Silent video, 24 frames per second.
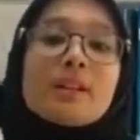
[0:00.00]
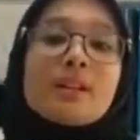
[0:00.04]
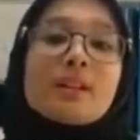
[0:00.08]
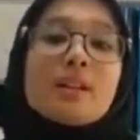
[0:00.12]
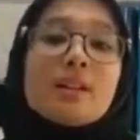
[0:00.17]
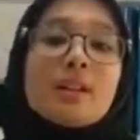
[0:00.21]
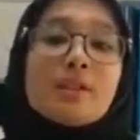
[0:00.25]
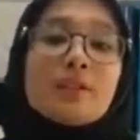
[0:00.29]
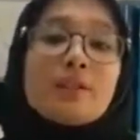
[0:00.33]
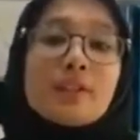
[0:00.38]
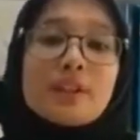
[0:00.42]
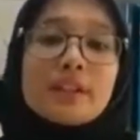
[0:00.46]

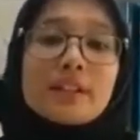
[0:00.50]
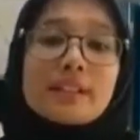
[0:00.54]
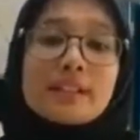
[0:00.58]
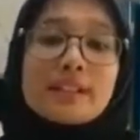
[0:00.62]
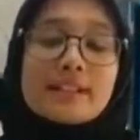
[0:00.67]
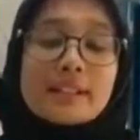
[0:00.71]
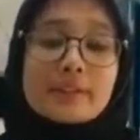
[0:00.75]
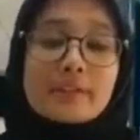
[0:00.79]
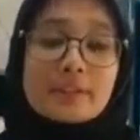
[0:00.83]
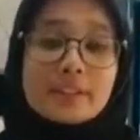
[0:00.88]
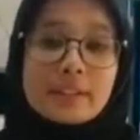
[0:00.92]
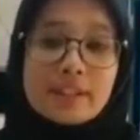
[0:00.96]
For the
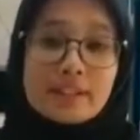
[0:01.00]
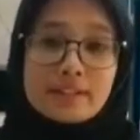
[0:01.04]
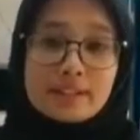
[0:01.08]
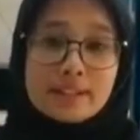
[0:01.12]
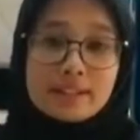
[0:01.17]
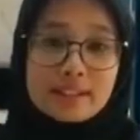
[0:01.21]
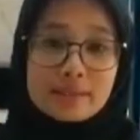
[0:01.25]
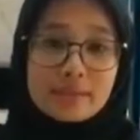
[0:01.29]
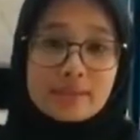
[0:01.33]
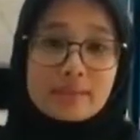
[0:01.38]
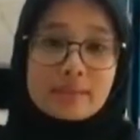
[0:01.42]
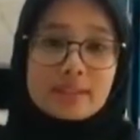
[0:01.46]

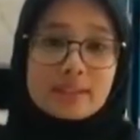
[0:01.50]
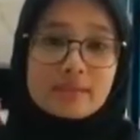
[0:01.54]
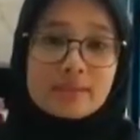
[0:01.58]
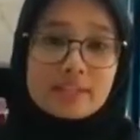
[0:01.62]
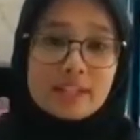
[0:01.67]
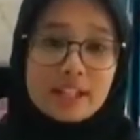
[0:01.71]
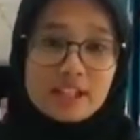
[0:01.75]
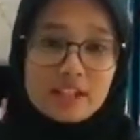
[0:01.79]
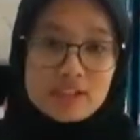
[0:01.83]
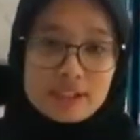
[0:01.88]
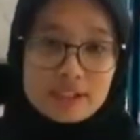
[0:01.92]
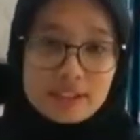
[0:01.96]

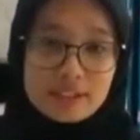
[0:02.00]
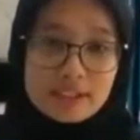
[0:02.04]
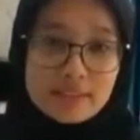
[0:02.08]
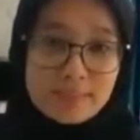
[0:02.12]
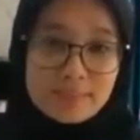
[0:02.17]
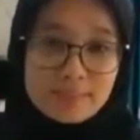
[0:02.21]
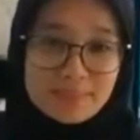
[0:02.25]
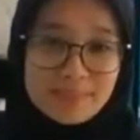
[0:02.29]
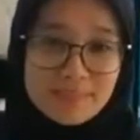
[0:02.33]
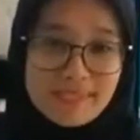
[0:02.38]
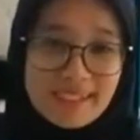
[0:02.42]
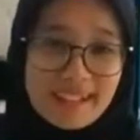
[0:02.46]
certification,
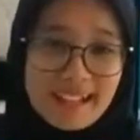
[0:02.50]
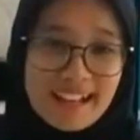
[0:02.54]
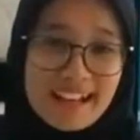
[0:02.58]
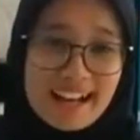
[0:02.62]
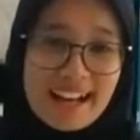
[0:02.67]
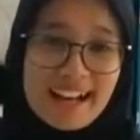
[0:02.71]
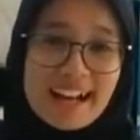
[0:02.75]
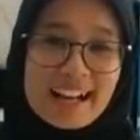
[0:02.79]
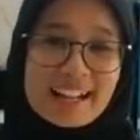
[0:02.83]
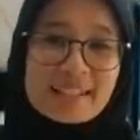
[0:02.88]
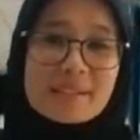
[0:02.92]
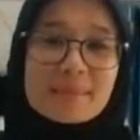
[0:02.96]

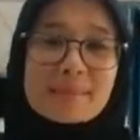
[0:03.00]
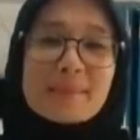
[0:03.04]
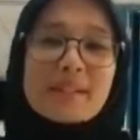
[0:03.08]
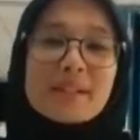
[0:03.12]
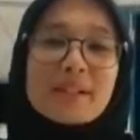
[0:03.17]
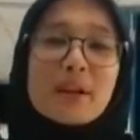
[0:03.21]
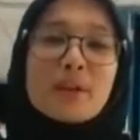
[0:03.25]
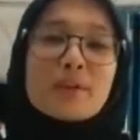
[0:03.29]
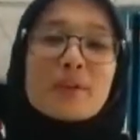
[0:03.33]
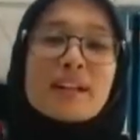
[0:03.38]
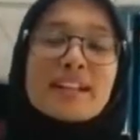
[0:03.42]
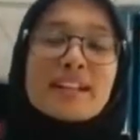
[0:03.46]
hard speed or
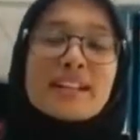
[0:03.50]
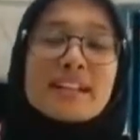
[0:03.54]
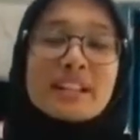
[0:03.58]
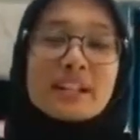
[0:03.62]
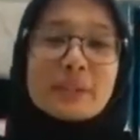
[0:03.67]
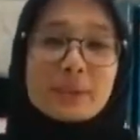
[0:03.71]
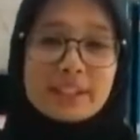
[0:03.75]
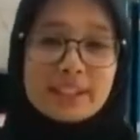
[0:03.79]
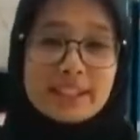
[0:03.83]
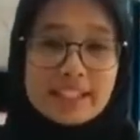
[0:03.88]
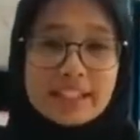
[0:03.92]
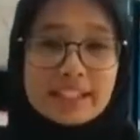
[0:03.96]
wireless
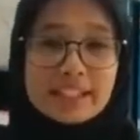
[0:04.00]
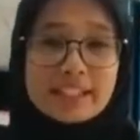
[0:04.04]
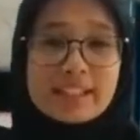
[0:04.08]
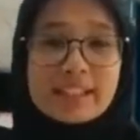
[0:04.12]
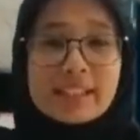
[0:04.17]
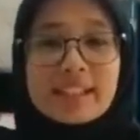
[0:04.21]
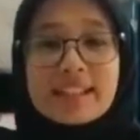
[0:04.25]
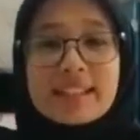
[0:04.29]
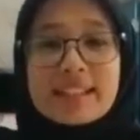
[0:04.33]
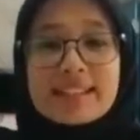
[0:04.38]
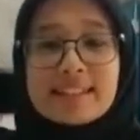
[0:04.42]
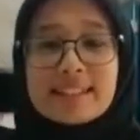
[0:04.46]
networking.
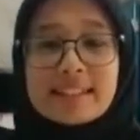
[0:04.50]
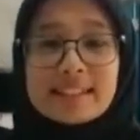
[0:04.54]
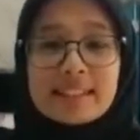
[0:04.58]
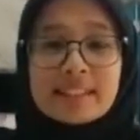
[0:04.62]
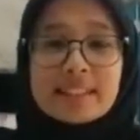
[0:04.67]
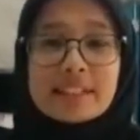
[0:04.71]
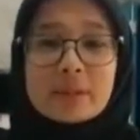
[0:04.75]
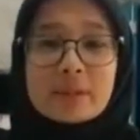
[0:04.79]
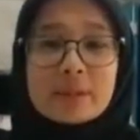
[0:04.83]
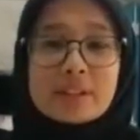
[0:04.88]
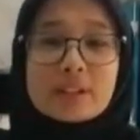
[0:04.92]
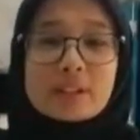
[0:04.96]
Second, that
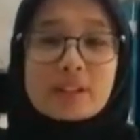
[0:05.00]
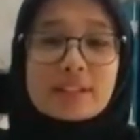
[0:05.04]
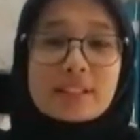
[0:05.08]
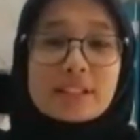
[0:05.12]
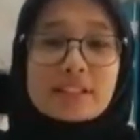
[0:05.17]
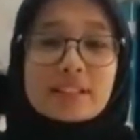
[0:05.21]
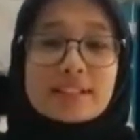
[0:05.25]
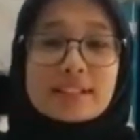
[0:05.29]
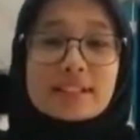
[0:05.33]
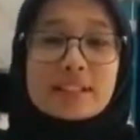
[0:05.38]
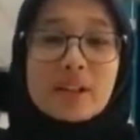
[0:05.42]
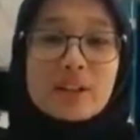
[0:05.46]
we
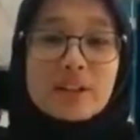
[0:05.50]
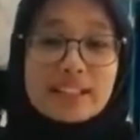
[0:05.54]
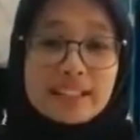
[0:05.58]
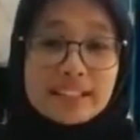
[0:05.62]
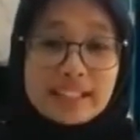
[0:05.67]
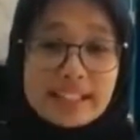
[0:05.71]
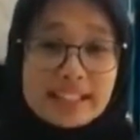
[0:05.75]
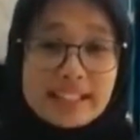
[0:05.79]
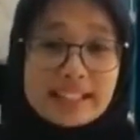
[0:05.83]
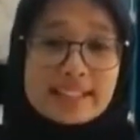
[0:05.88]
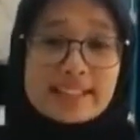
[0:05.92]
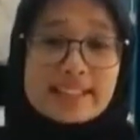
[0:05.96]

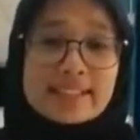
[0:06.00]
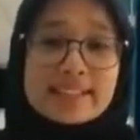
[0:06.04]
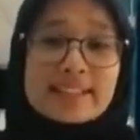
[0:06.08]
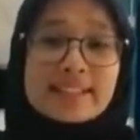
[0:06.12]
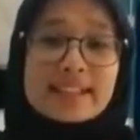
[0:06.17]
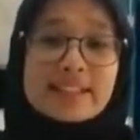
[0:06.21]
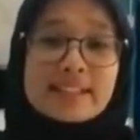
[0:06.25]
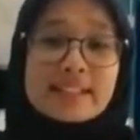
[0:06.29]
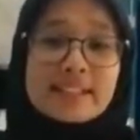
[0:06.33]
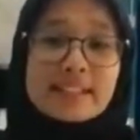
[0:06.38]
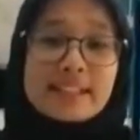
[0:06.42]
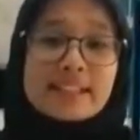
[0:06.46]
connect
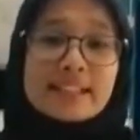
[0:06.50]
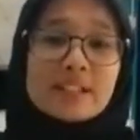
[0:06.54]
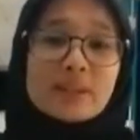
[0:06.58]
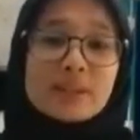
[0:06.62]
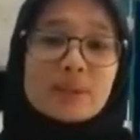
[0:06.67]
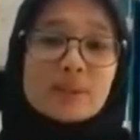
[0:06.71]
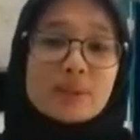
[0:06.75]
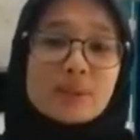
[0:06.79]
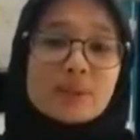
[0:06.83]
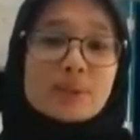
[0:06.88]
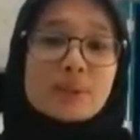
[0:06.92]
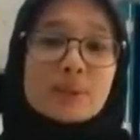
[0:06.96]
separately to
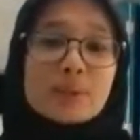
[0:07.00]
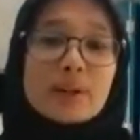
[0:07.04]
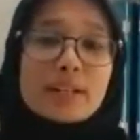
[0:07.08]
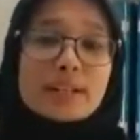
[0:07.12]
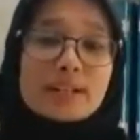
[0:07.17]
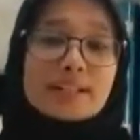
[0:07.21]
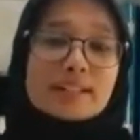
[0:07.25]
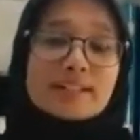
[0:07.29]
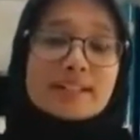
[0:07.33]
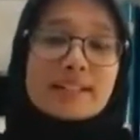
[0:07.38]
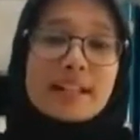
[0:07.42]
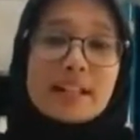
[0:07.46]
the wireless
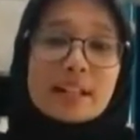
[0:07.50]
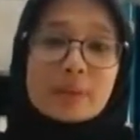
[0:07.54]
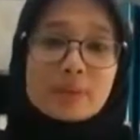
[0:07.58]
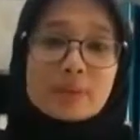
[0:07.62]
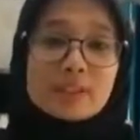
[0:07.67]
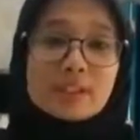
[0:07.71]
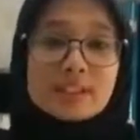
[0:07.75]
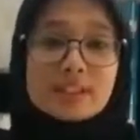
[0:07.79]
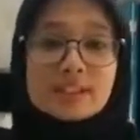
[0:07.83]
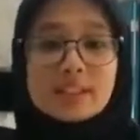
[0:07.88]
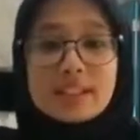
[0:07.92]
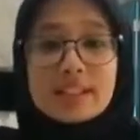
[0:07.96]
network.
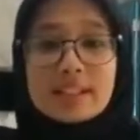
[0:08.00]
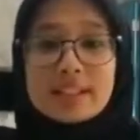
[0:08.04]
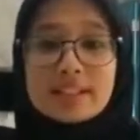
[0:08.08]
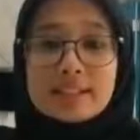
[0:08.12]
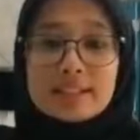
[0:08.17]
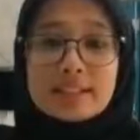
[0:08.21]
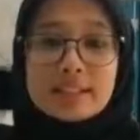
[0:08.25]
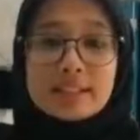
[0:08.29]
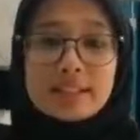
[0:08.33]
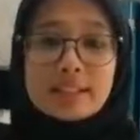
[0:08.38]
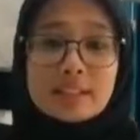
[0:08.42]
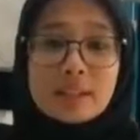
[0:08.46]

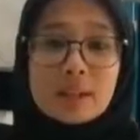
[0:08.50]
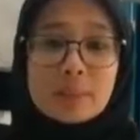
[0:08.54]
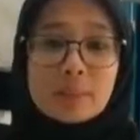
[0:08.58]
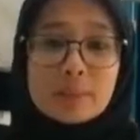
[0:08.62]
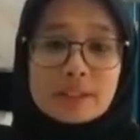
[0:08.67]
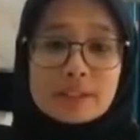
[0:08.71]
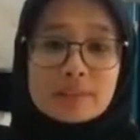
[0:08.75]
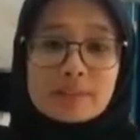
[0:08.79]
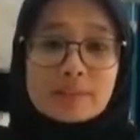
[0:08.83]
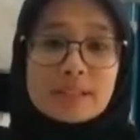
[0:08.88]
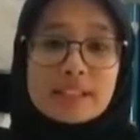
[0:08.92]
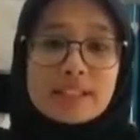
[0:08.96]
Third,
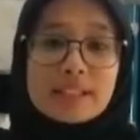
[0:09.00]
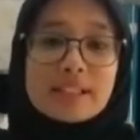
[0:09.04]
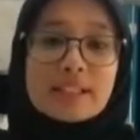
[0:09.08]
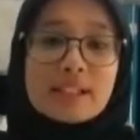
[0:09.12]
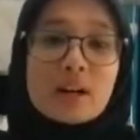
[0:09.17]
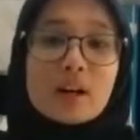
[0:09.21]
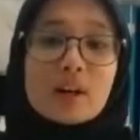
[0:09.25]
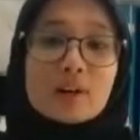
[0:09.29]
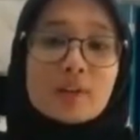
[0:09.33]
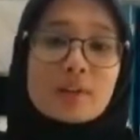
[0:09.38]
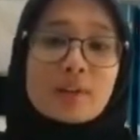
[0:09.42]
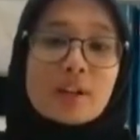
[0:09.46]
compatibility
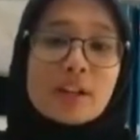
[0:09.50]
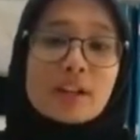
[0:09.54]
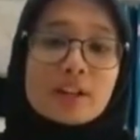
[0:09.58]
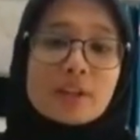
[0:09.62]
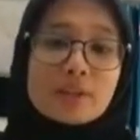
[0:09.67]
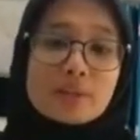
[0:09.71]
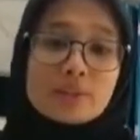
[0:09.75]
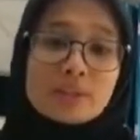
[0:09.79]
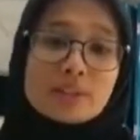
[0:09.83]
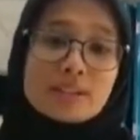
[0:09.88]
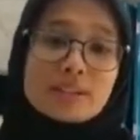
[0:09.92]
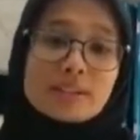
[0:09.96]
of
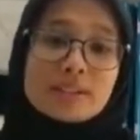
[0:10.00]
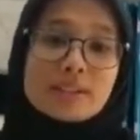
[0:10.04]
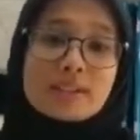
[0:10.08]
assurance.